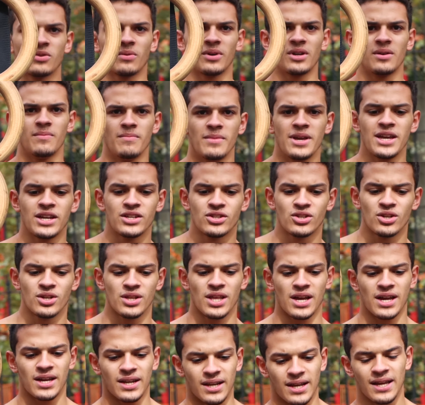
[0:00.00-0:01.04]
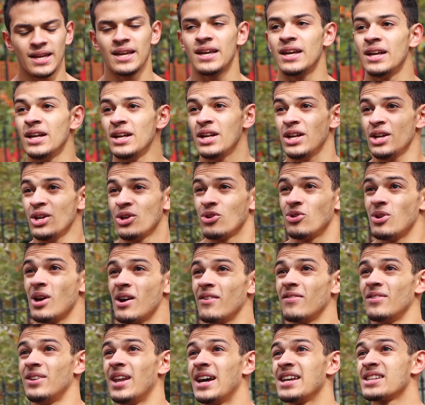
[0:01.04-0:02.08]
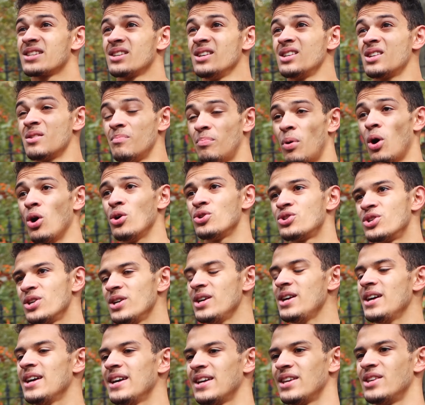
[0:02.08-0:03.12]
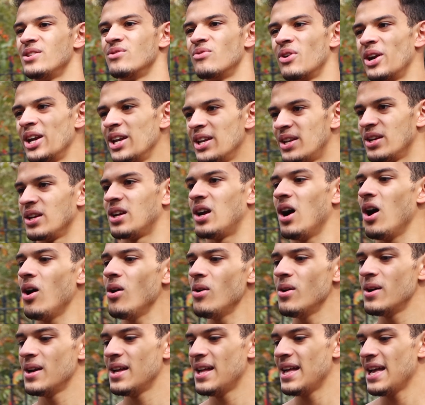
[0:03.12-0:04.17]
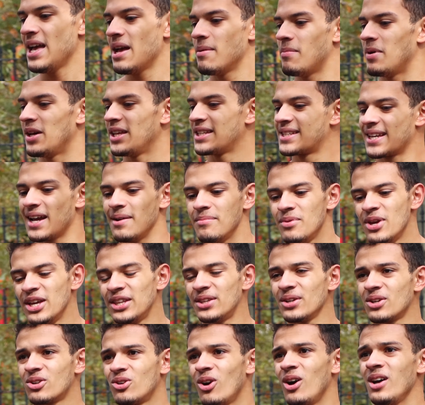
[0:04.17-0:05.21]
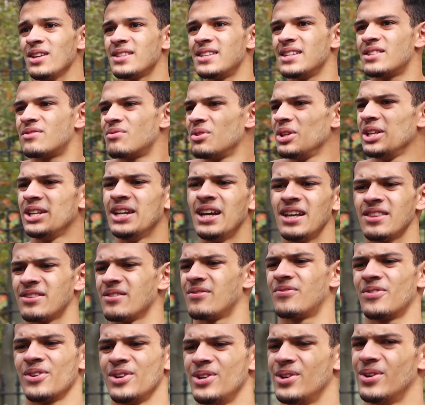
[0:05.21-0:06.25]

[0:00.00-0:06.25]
want to make sure that you have a nice, good composure, you're ready to go, and by the time you hit the cross, it's really nothing for you.